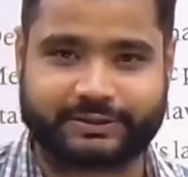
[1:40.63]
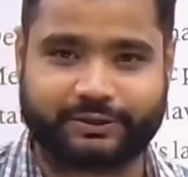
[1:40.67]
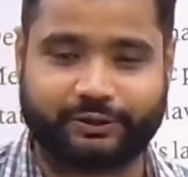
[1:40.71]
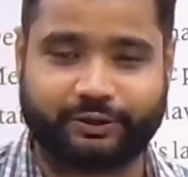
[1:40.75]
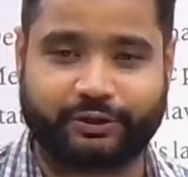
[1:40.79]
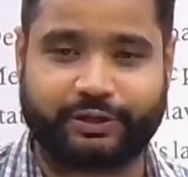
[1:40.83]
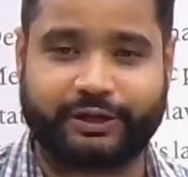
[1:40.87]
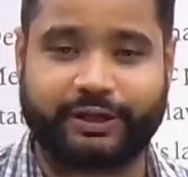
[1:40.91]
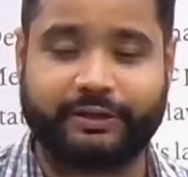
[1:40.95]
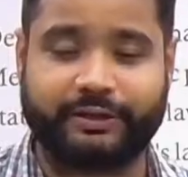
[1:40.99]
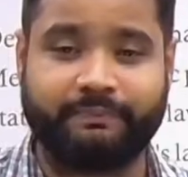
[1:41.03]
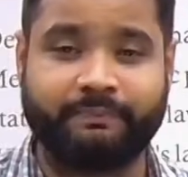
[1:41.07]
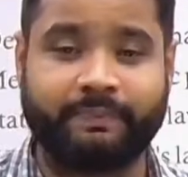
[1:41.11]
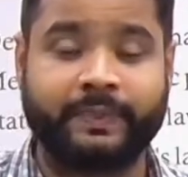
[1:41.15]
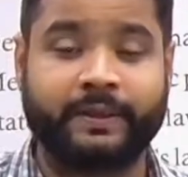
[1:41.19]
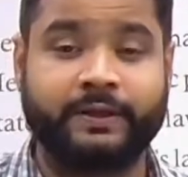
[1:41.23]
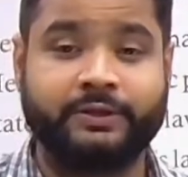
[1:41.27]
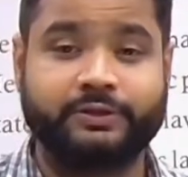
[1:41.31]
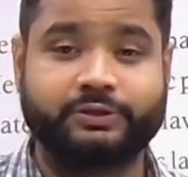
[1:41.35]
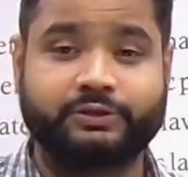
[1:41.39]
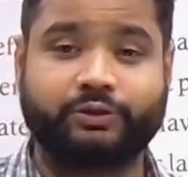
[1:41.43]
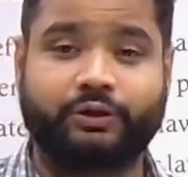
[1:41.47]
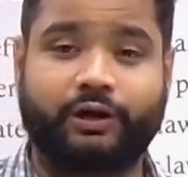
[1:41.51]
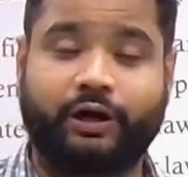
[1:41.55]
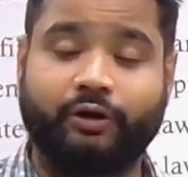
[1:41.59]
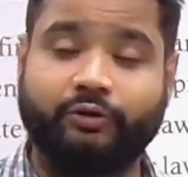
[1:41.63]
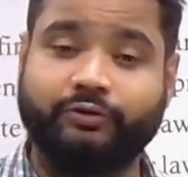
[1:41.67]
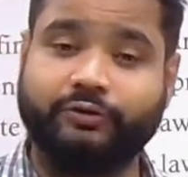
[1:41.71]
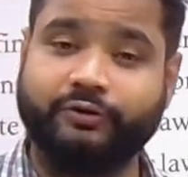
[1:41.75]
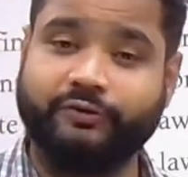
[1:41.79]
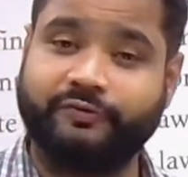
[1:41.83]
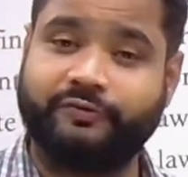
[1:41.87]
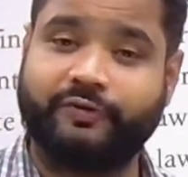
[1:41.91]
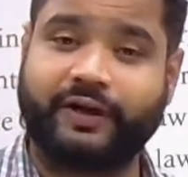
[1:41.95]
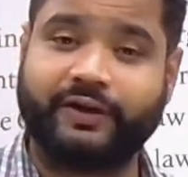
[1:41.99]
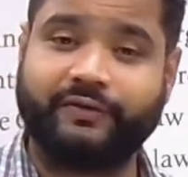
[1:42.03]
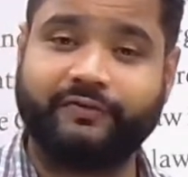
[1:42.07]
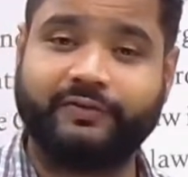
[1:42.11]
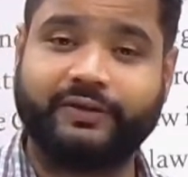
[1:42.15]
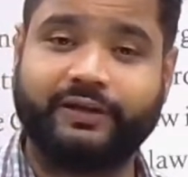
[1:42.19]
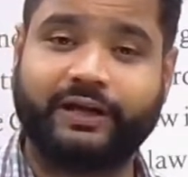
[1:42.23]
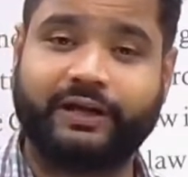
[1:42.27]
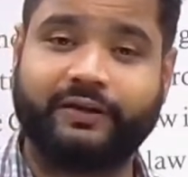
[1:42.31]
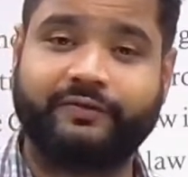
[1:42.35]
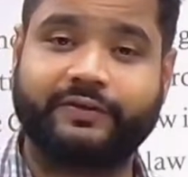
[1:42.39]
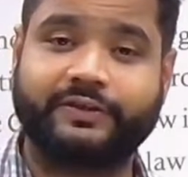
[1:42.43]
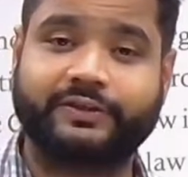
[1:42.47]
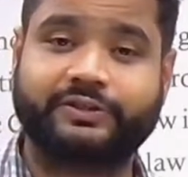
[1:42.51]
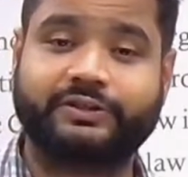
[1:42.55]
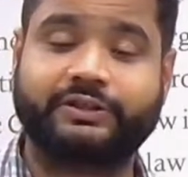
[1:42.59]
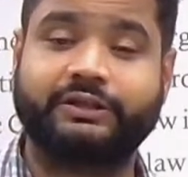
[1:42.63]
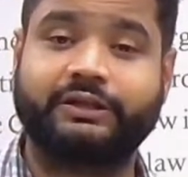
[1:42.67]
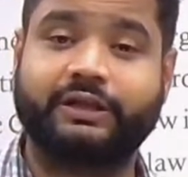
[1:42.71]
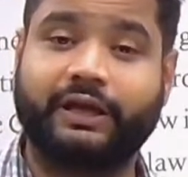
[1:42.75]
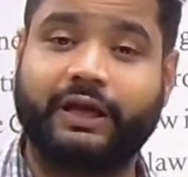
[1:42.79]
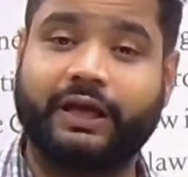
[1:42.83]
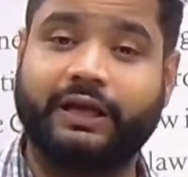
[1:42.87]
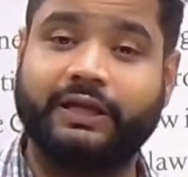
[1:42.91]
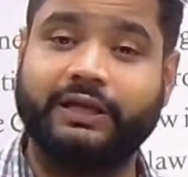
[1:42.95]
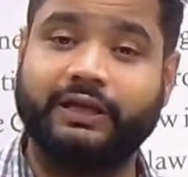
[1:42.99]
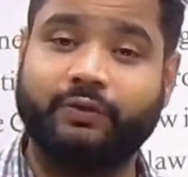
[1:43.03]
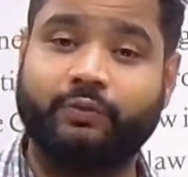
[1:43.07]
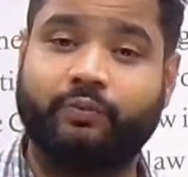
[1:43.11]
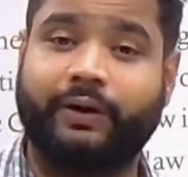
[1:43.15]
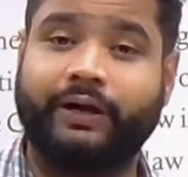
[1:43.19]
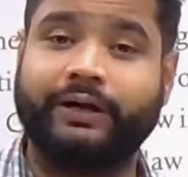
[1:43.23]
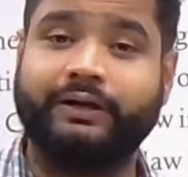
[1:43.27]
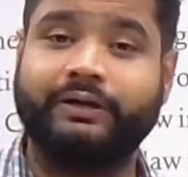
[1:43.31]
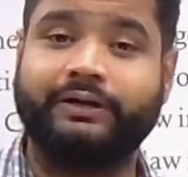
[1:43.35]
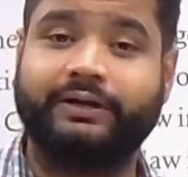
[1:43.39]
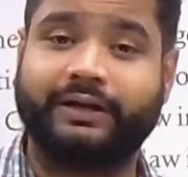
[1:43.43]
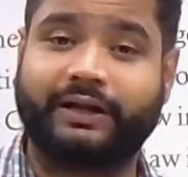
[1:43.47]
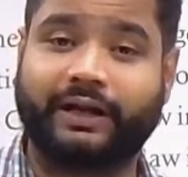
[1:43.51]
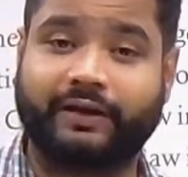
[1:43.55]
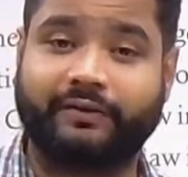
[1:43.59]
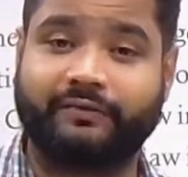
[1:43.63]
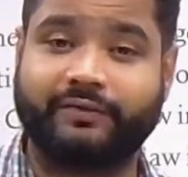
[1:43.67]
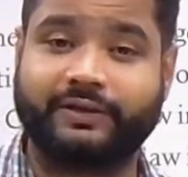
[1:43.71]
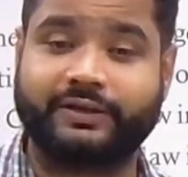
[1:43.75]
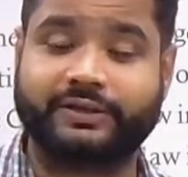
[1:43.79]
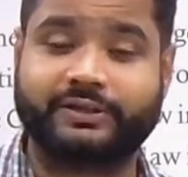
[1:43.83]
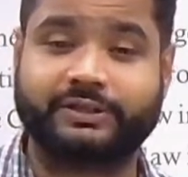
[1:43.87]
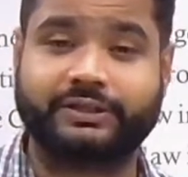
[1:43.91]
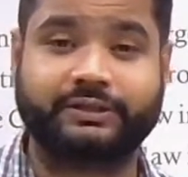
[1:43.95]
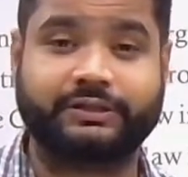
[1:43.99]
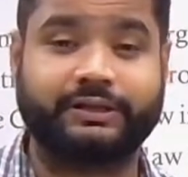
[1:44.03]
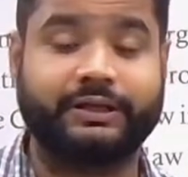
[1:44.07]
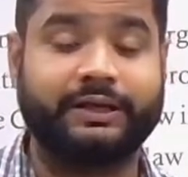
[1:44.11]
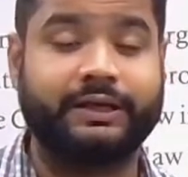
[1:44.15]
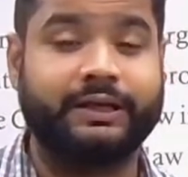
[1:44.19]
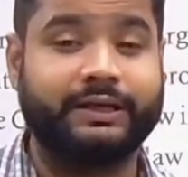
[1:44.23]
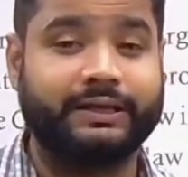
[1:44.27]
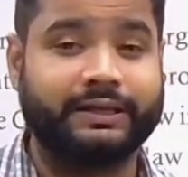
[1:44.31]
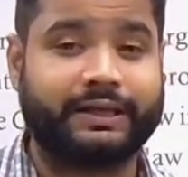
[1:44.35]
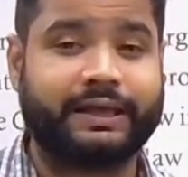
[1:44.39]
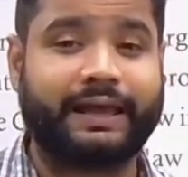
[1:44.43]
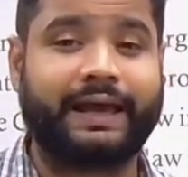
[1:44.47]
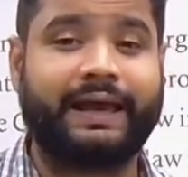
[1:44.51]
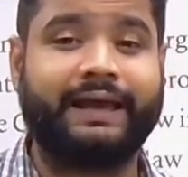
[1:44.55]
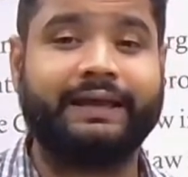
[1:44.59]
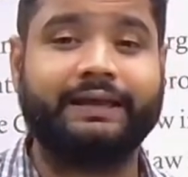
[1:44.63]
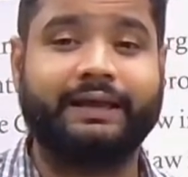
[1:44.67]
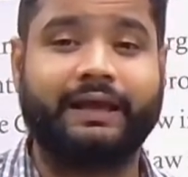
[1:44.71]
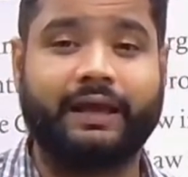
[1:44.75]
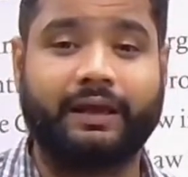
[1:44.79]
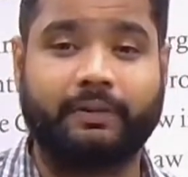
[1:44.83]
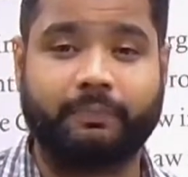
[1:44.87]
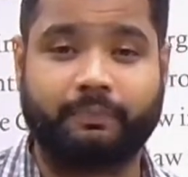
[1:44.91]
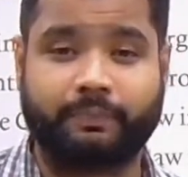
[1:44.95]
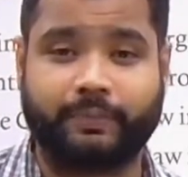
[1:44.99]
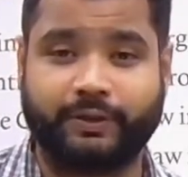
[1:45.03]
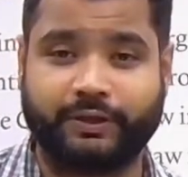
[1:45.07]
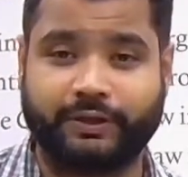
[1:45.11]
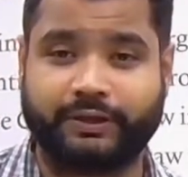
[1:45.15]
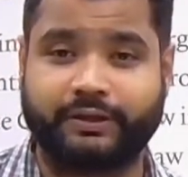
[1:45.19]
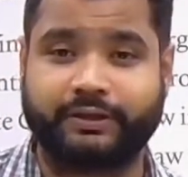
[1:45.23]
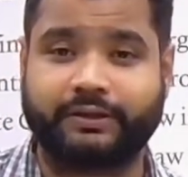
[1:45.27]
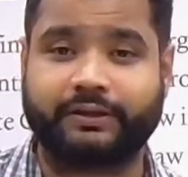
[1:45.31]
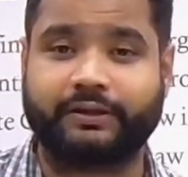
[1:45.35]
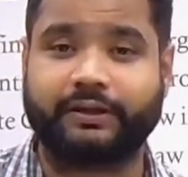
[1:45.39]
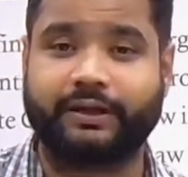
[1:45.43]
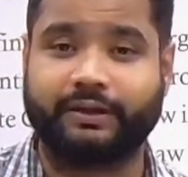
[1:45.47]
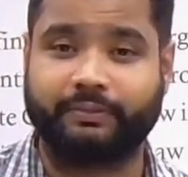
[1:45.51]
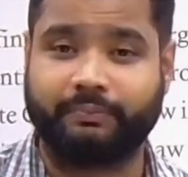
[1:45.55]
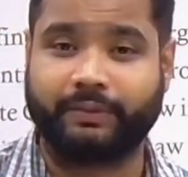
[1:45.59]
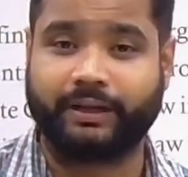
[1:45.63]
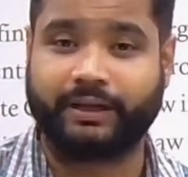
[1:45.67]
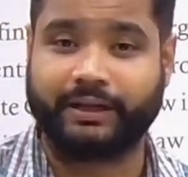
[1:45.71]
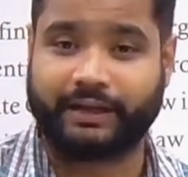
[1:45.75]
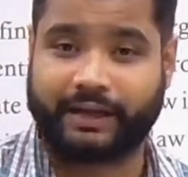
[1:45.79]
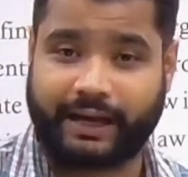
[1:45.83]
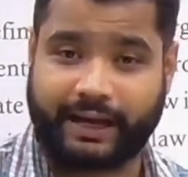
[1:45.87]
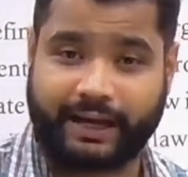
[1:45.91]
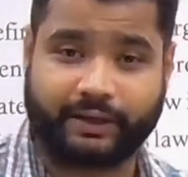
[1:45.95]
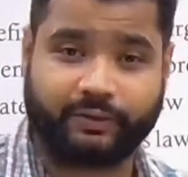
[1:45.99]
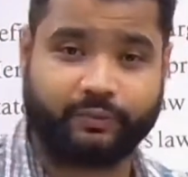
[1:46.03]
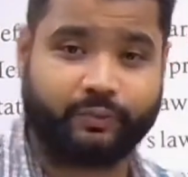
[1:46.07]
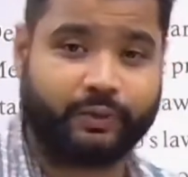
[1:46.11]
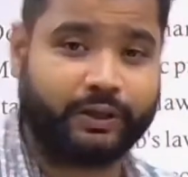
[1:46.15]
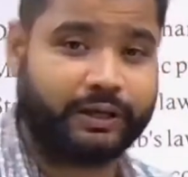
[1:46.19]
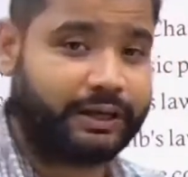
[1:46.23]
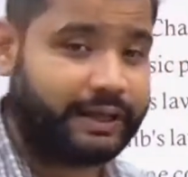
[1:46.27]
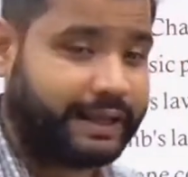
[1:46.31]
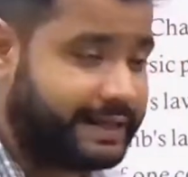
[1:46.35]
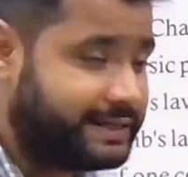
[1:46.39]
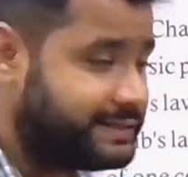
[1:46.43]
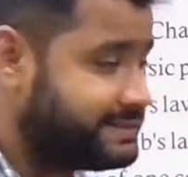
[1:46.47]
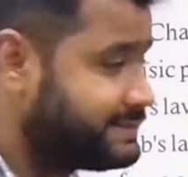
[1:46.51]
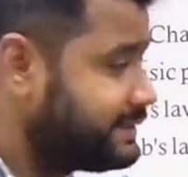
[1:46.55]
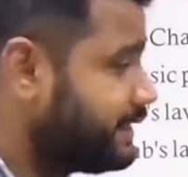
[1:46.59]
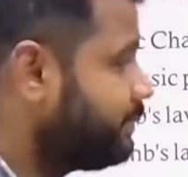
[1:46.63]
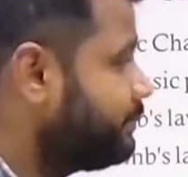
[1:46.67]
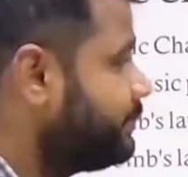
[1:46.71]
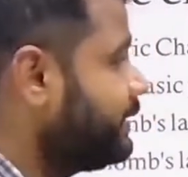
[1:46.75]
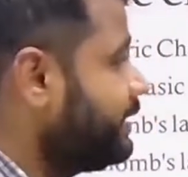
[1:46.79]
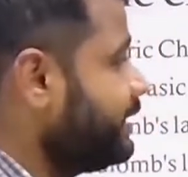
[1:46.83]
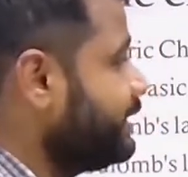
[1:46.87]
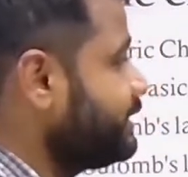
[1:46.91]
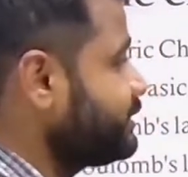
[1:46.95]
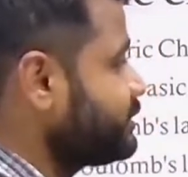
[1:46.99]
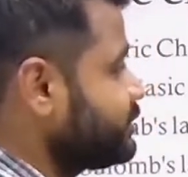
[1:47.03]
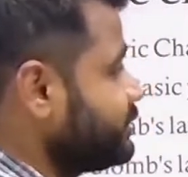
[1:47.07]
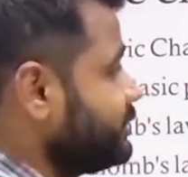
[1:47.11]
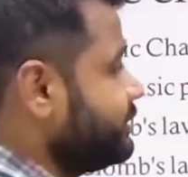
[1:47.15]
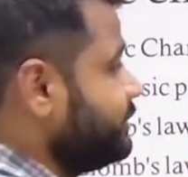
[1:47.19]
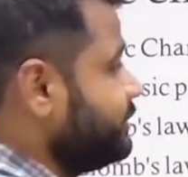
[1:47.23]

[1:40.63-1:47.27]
Okay, so out of 5 derivation, any one derivation can appear in my annual examination